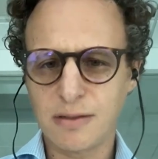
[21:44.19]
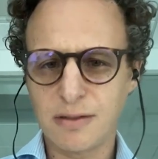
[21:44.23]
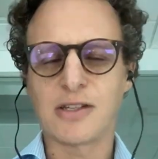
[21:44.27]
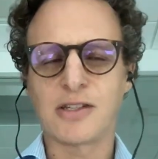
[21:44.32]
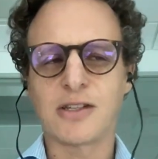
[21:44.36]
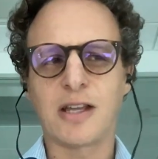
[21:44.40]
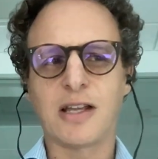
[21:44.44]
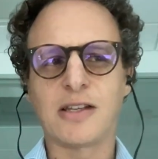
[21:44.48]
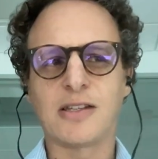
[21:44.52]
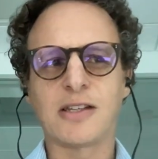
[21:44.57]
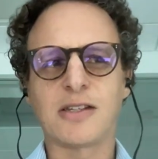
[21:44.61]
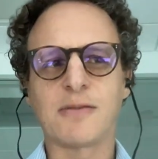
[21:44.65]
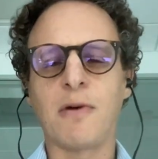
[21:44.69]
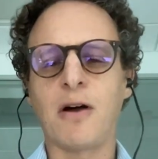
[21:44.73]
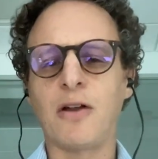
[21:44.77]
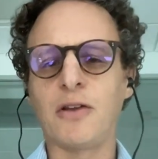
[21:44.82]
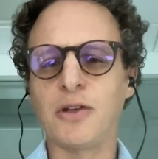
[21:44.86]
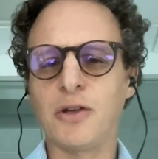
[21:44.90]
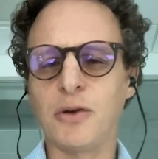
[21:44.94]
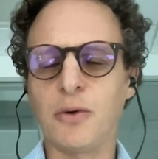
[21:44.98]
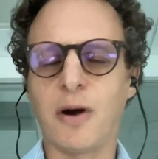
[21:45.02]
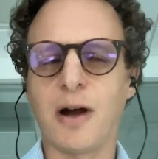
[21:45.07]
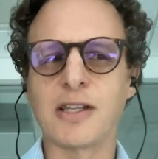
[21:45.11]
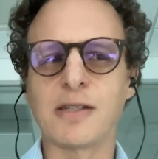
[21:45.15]
It's a small
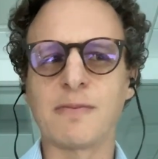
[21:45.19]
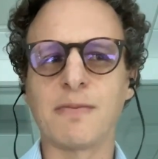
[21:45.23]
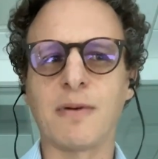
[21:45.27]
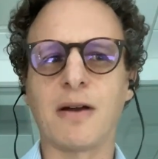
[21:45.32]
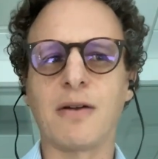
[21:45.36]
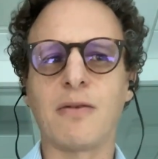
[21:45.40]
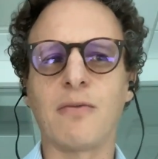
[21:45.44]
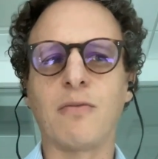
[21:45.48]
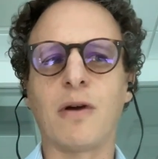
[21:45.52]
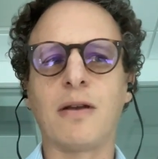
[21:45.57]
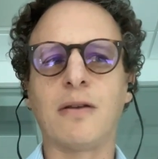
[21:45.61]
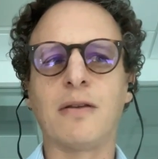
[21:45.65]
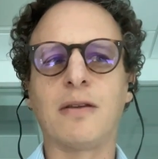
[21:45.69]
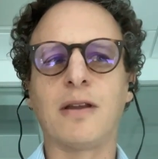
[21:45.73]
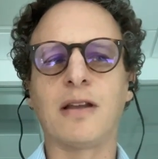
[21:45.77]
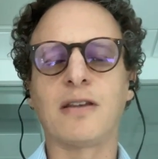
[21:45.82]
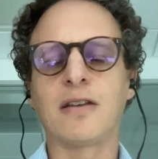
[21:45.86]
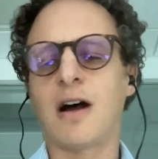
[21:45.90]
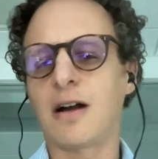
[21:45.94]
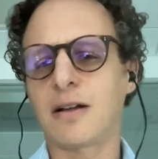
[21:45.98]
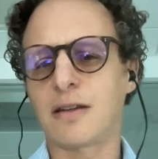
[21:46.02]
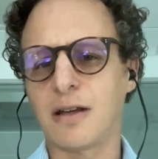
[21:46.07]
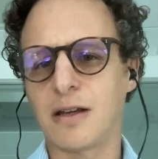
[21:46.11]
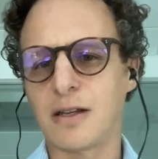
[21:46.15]
nuance, but when they
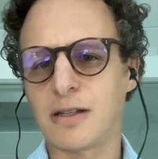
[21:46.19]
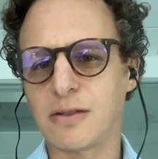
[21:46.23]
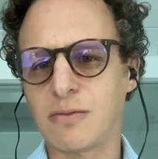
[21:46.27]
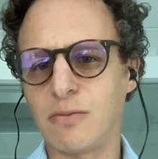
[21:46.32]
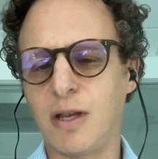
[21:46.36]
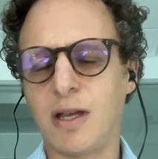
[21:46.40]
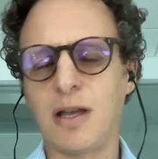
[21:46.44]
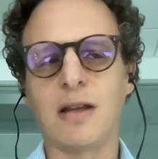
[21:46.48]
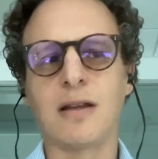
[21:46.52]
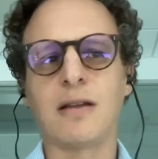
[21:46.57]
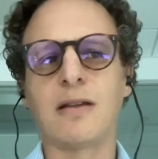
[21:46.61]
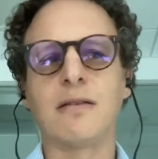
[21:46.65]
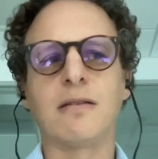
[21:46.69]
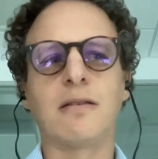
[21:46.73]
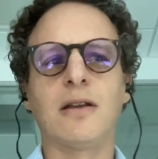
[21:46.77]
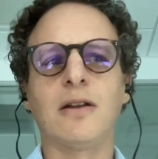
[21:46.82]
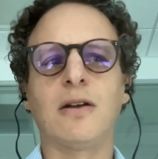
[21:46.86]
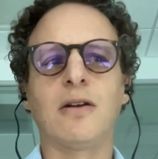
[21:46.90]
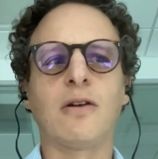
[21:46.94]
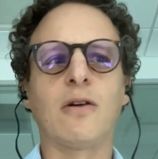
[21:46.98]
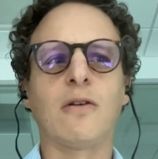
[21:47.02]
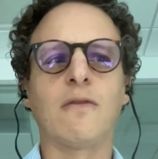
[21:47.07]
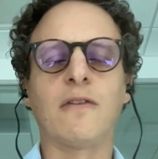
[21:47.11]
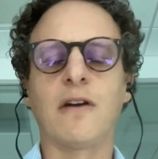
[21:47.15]
talk to us, we can, you
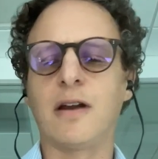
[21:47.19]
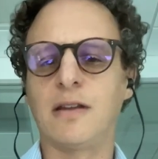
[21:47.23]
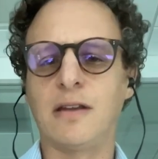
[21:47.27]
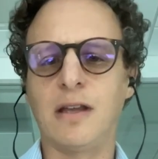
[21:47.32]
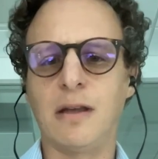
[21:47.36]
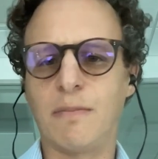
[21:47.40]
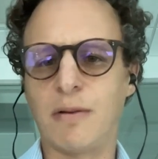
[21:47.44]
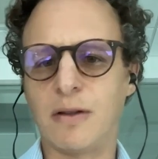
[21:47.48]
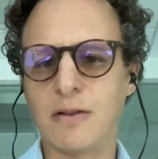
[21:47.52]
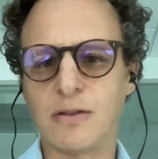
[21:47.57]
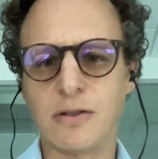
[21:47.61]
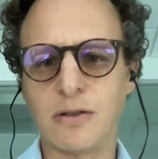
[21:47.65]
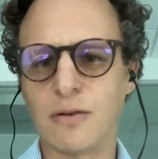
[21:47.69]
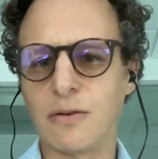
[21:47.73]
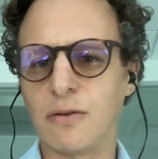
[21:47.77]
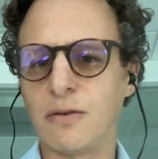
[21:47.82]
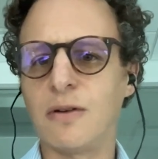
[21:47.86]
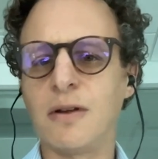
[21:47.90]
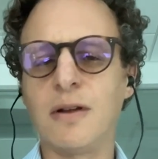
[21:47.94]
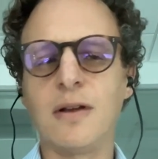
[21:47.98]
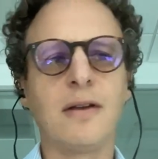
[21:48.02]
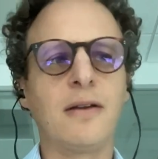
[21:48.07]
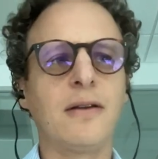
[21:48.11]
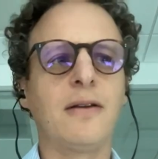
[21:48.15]
know, go very deep into,
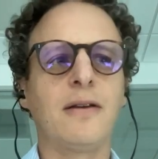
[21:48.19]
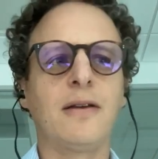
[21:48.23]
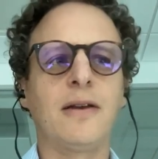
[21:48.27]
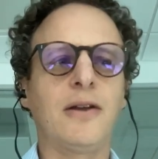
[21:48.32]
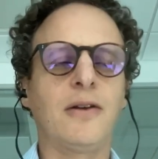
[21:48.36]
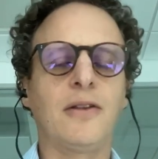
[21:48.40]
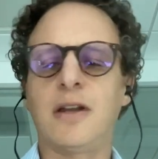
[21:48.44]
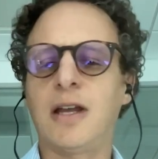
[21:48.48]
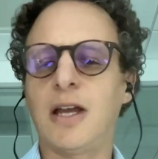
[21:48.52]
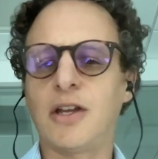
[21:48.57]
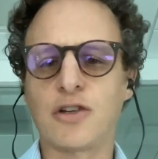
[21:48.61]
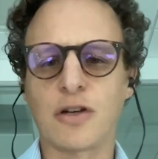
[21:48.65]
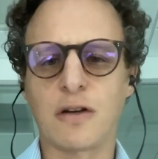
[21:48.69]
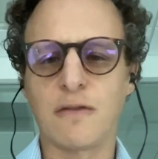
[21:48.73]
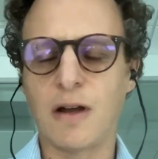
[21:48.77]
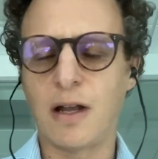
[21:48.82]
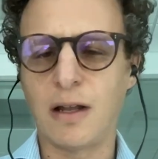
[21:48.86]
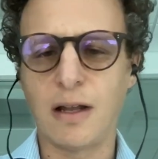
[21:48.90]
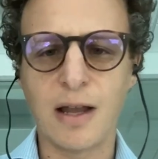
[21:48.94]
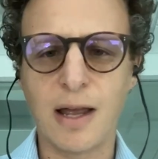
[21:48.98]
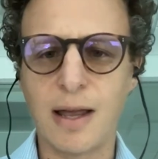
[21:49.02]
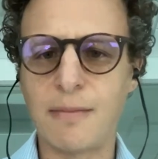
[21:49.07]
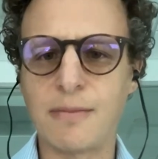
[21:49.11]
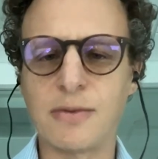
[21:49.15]
you know, the nature of
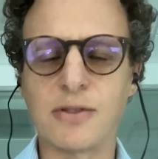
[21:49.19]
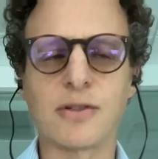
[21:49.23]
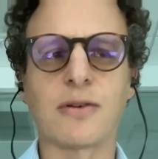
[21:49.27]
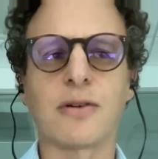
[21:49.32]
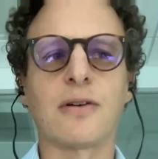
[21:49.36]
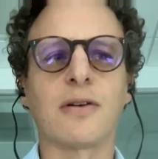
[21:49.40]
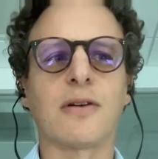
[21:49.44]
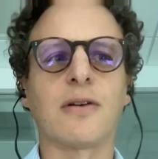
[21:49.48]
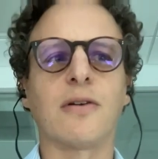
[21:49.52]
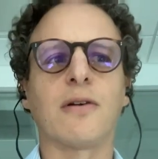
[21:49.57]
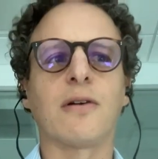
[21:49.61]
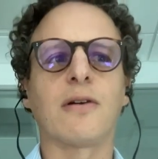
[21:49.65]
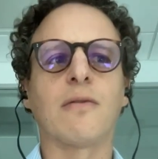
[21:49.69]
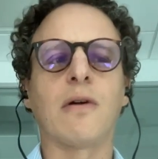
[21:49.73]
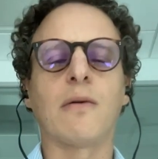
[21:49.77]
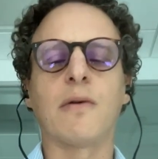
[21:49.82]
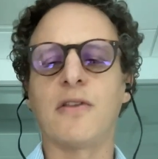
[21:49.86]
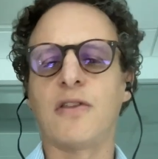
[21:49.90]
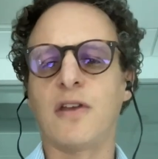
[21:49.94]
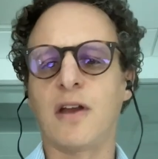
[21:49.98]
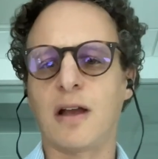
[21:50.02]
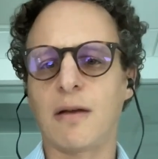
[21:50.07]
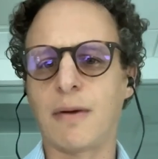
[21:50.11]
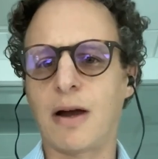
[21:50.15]
LLMs or, or what we
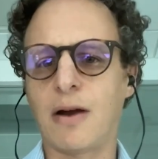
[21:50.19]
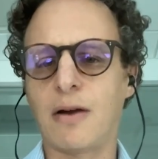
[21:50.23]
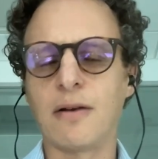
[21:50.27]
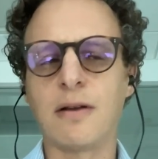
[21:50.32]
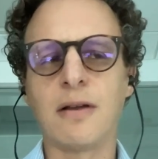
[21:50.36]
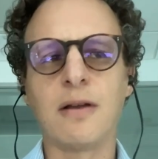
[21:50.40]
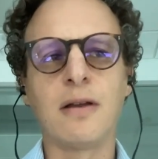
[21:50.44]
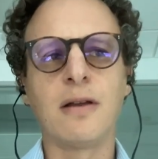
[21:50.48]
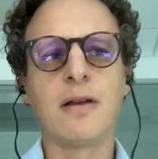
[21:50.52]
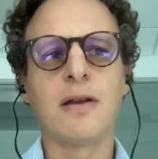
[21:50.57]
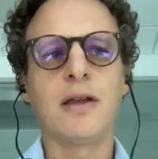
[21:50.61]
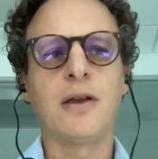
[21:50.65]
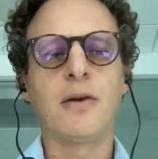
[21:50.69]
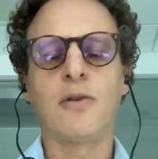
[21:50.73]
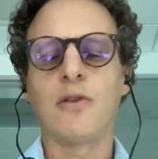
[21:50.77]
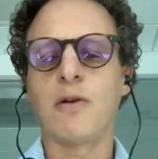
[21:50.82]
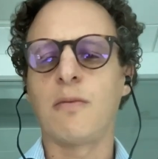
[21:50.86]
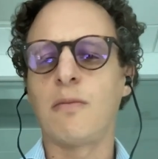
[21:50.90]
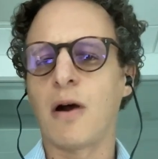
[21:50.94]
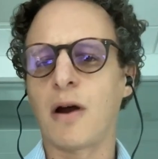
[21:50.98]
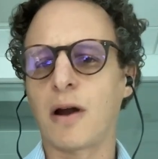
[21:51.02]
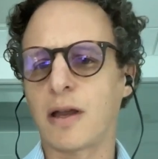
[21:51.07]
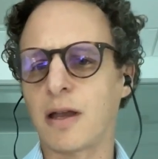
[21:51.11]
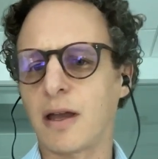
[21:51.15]
think about, you know, the
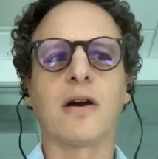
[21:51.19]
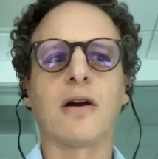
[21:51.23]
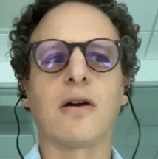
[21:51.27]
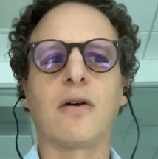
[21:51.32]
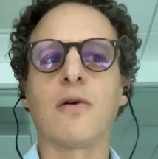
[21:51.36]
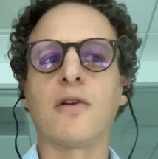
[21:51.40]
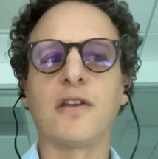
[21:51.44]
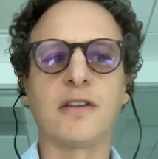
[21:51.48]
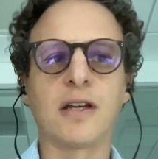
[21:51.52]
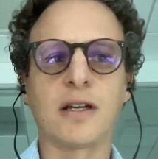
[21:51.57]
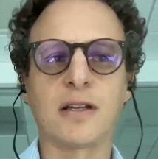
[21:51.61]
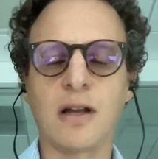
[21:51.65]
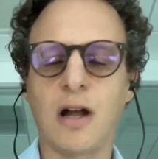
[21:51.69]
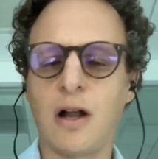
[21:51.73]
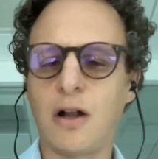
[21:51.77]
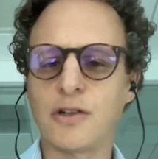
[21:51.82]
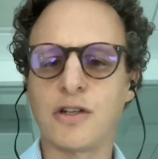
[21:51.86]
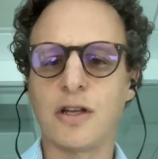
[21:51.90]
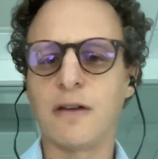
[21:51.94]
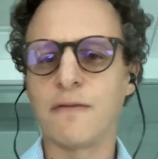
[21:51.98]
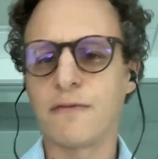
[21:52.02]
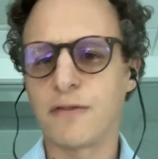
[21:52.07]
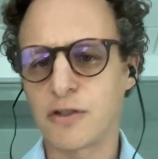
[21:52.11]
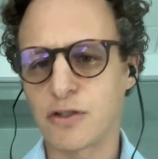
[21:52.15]
market or the
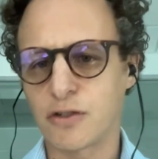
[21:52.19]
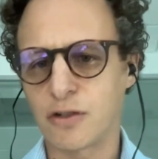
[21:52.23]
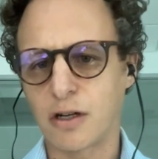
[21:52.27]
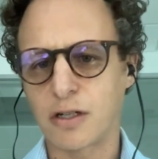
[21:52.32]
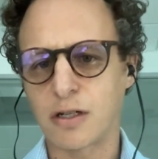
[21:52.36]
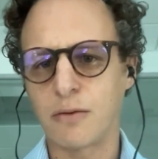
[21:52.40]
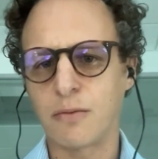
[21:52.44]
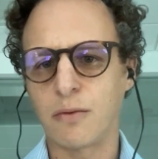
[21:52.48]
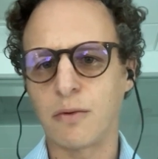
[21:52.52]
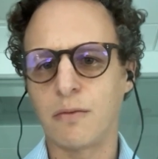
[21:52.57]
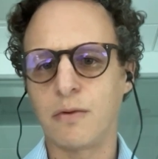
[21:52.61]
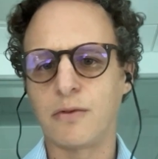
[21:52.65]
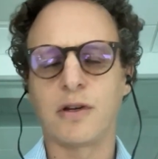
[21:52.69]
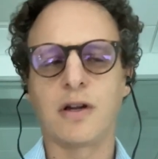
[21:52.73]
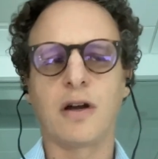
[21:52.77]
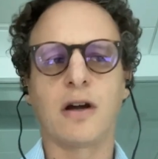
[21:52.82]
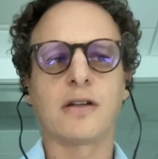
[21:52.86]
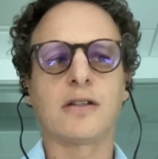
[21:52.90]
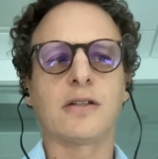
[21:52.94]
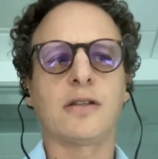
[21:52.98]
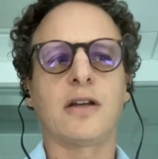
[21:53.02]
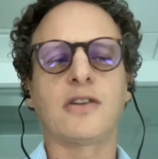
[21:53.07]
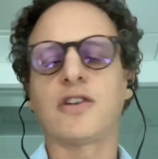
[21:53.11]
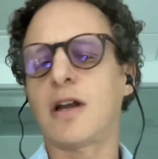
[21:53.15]
technology infrastructure with, with
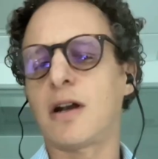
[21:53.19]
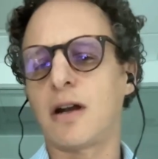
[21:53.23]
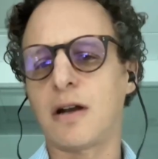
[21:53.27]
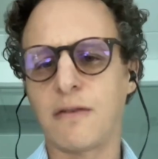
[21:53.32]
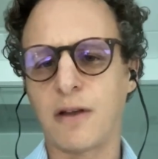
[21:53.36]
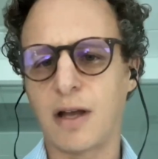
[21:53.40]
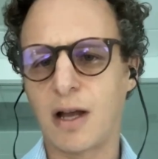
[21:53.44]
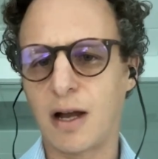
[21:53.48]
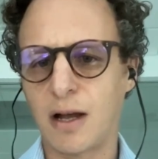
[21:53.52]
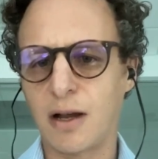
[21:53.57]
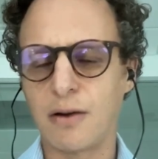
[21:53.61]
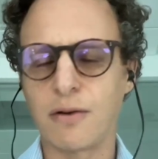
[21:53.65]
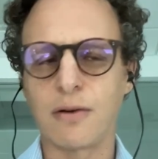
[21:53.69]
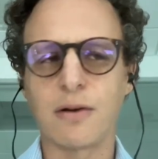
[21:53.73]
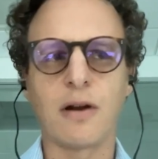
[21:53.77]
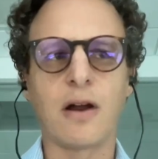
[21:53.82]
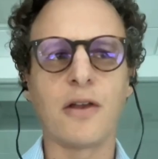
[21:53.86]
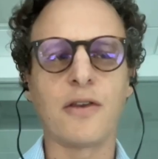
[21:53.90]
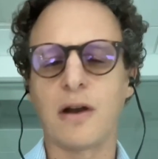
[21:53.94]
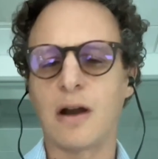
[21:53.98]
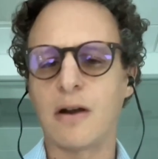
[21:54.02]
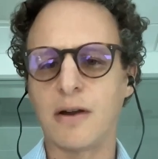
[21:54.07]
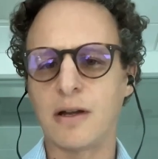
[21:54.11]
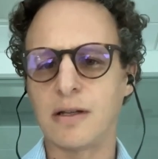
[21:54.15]
regards to like generative AI or
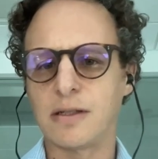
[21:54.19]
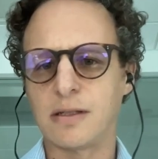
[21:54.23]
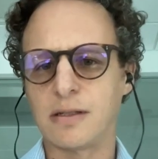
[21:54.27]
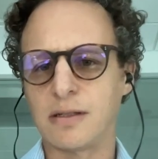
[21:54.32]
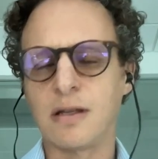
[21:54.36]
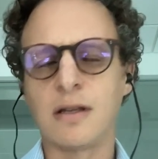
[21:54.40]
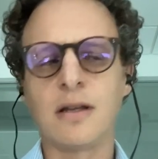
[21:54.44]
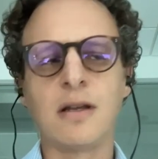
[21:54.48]
other areas